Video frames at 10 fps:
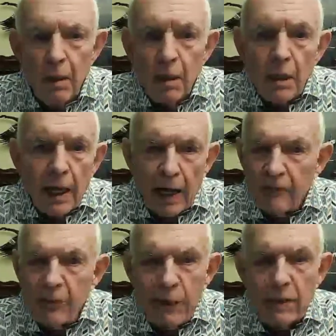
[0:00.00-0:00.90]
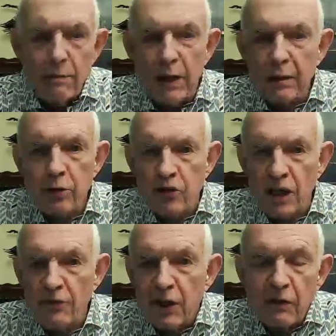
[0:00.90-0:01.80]
Alphabet and Microsoft
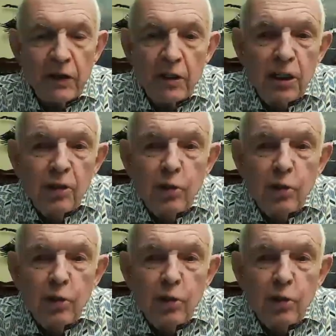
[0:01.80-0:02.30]
have continued to